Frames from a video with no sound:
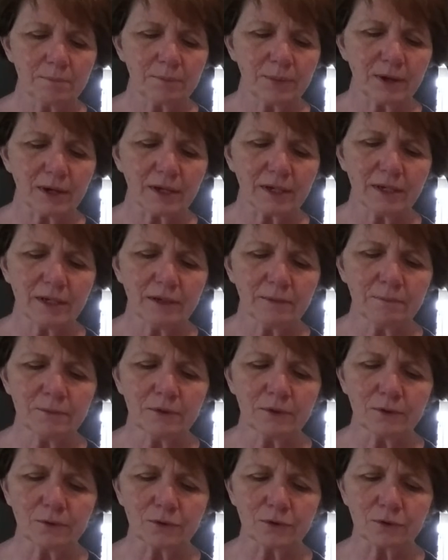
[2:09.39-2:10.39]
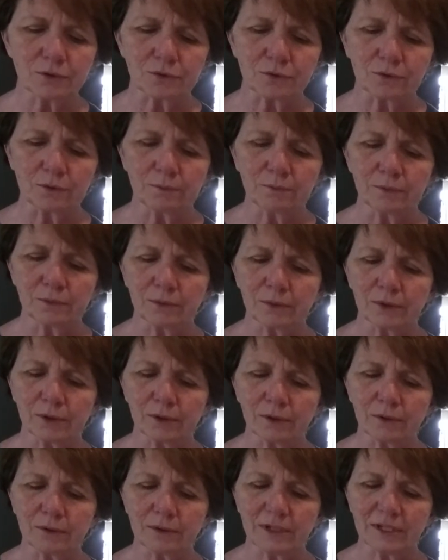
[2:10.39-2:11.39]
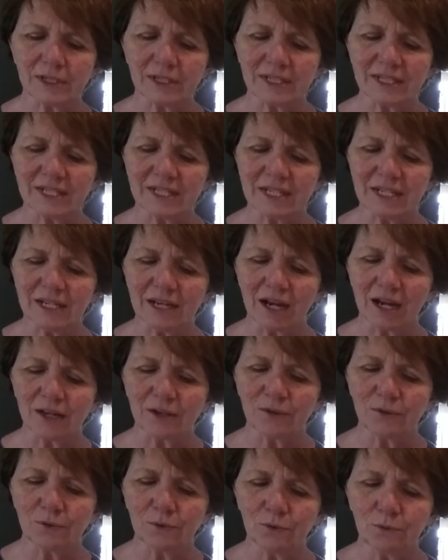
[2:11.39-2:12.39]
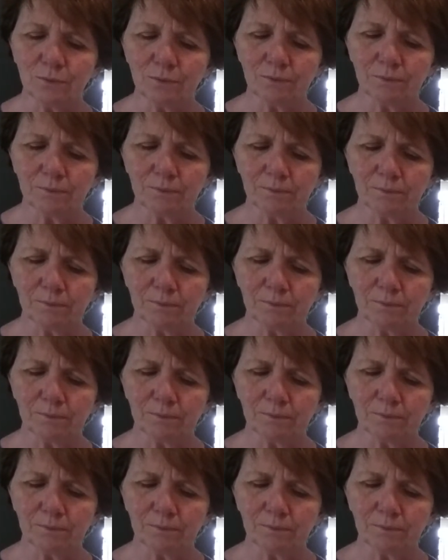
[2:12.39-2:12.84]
Panem nostrum quotidianum